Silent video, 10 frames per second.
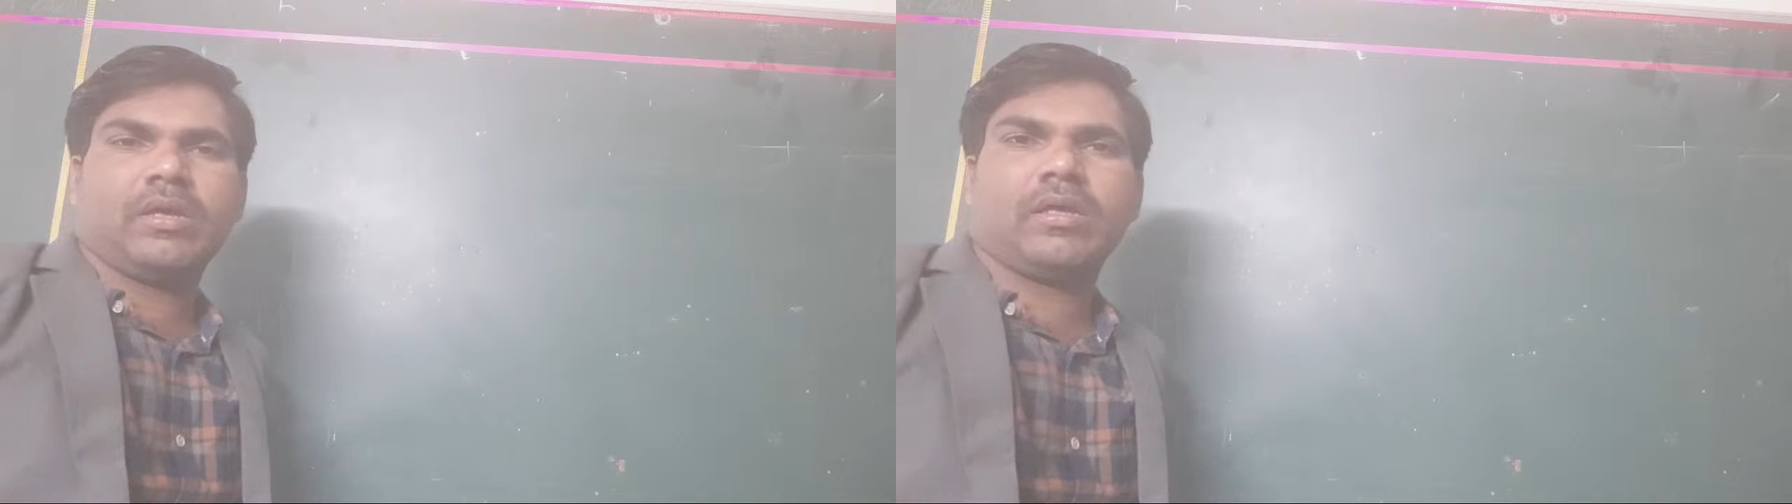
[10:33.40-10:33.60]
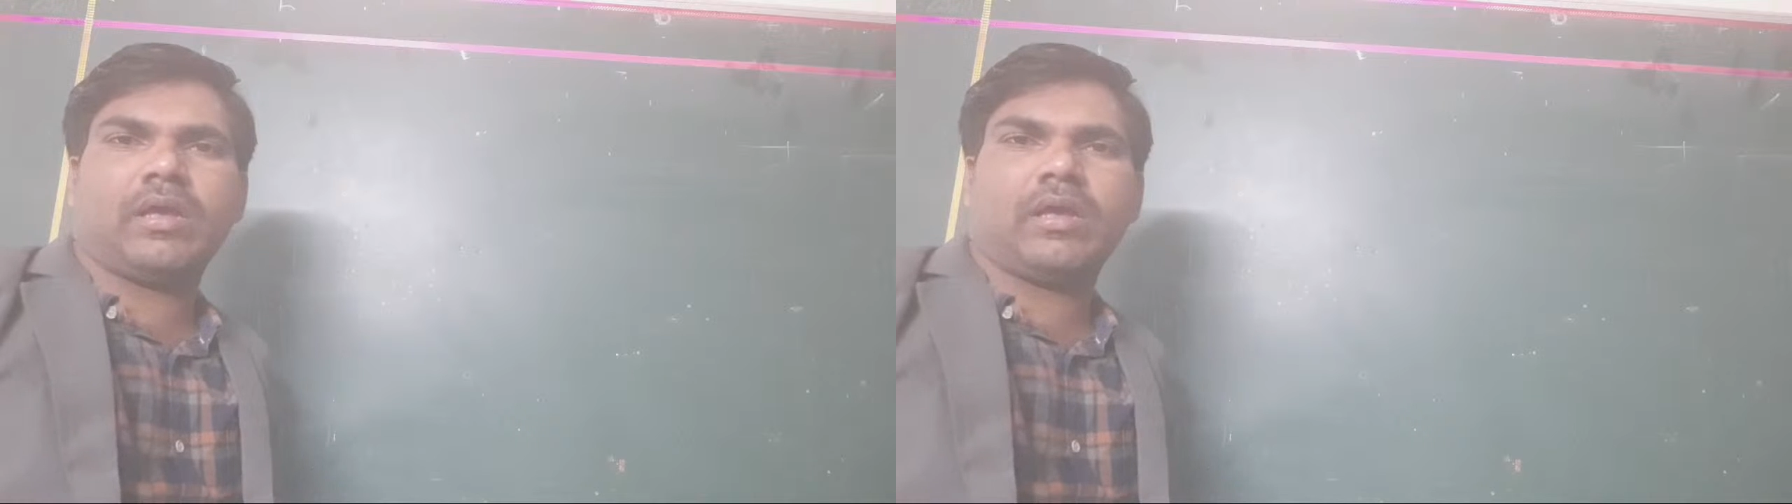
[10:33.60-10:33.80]

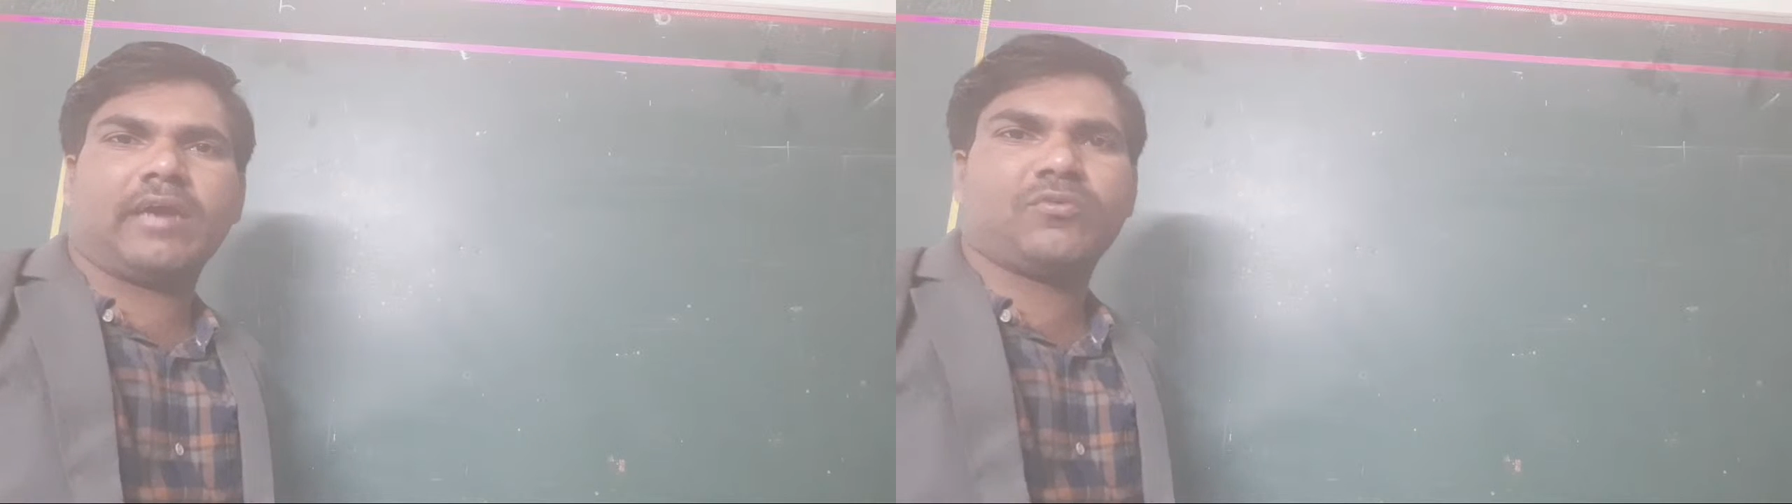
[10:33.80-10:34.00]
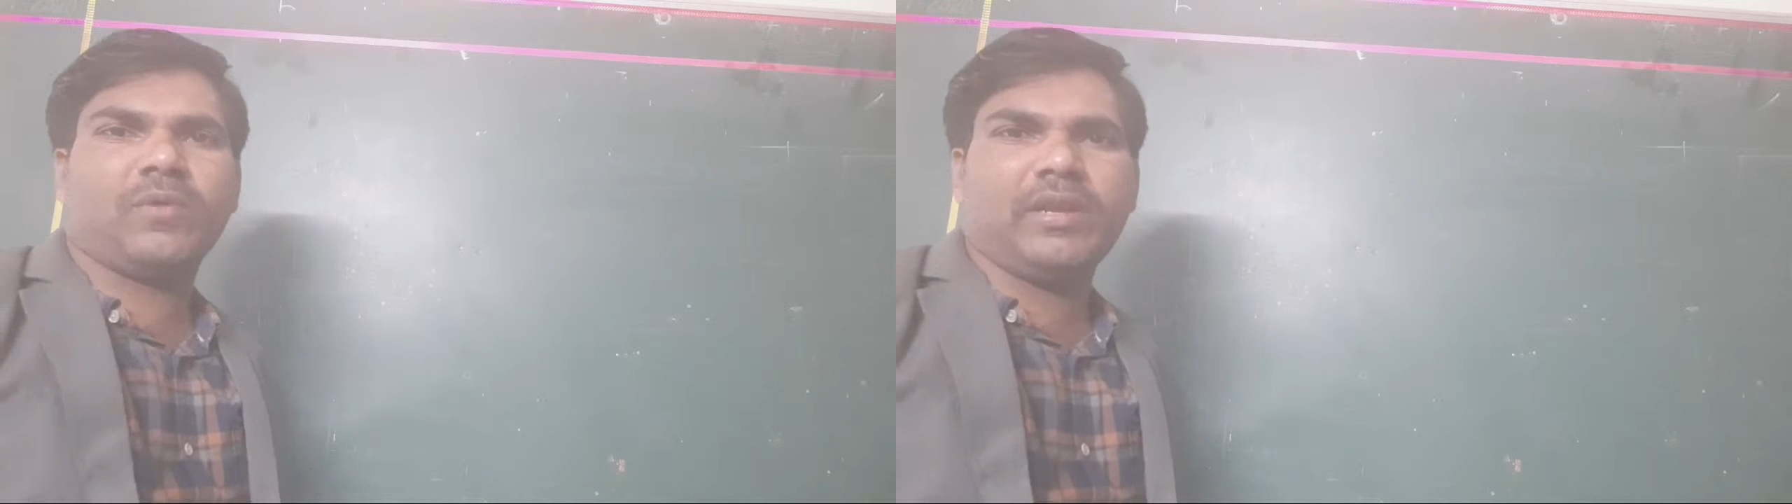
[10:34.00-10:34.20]
Yeah,
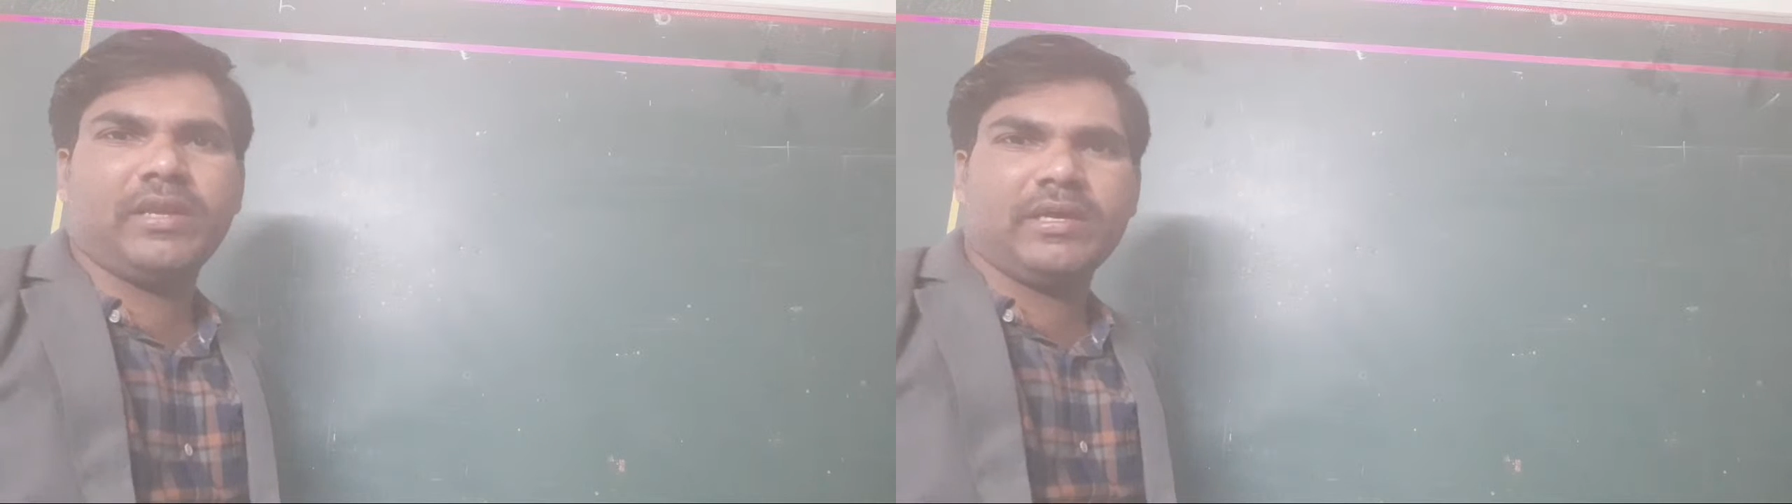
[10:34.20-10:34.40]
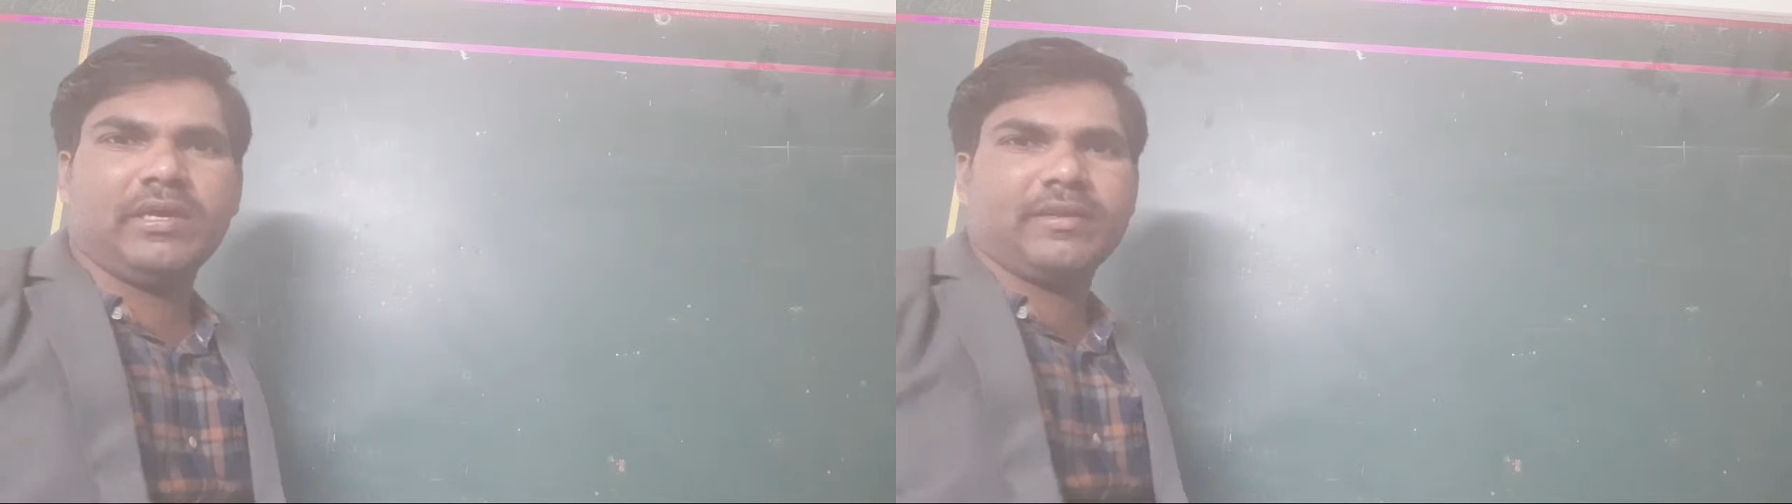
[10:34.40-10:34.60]

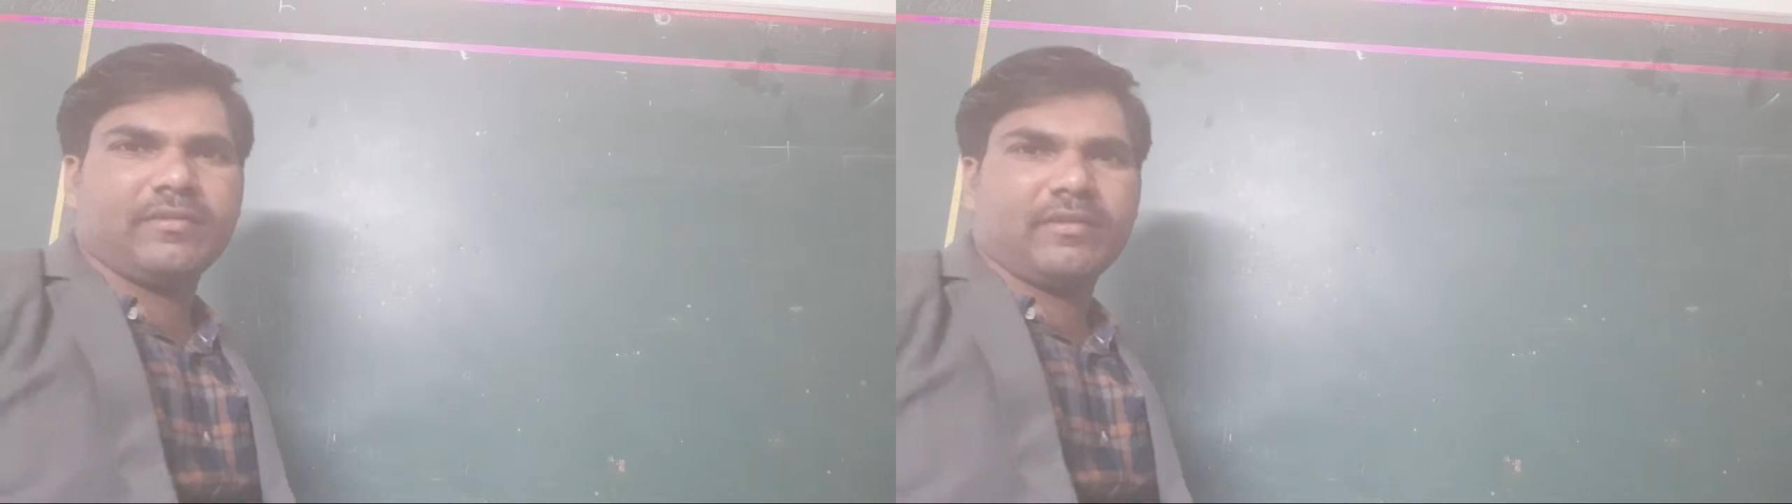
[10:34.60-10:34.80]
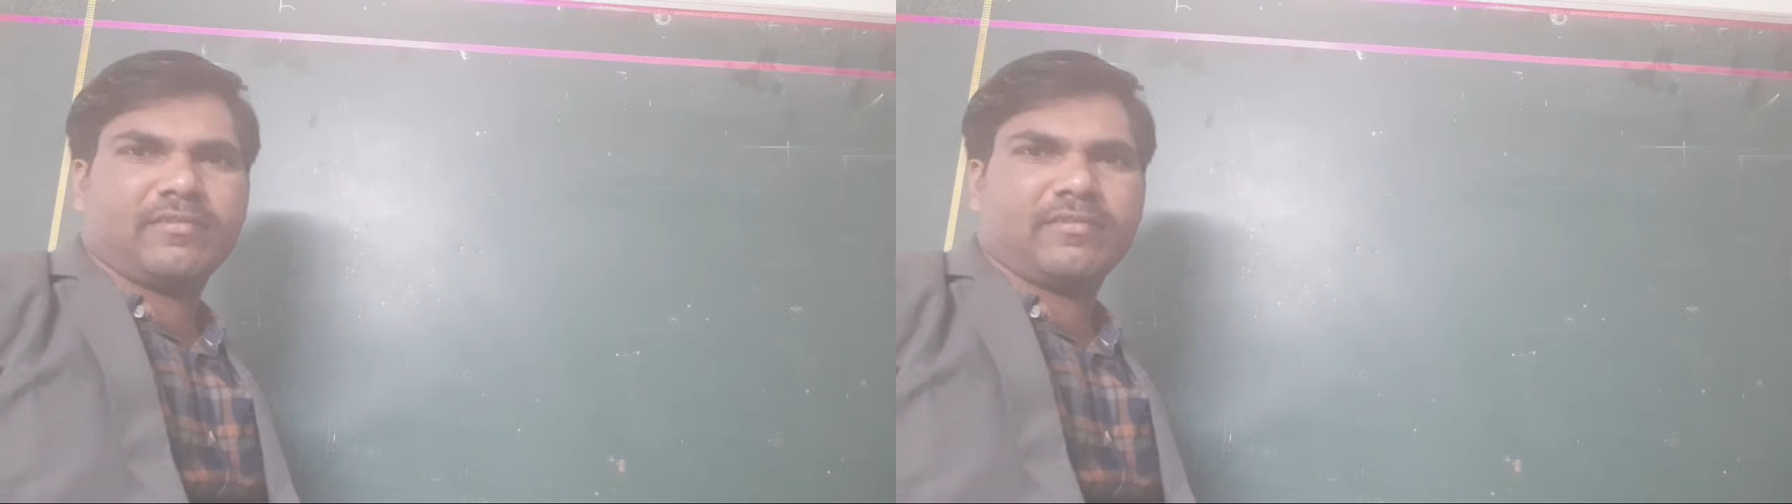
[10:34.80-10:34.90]
actually it is a